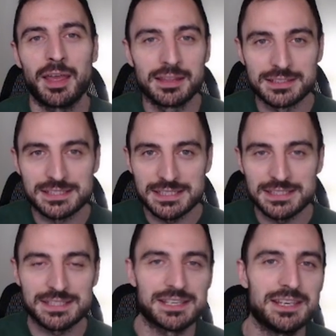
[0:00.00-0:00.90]

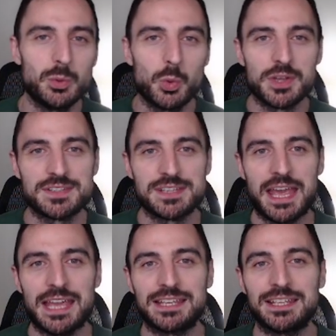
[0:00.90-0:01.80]
since he was
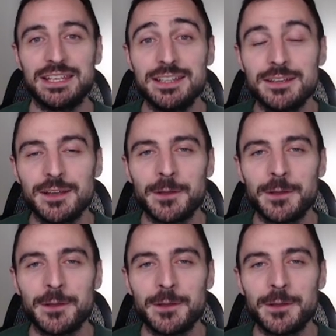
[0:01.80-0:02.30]
a kid.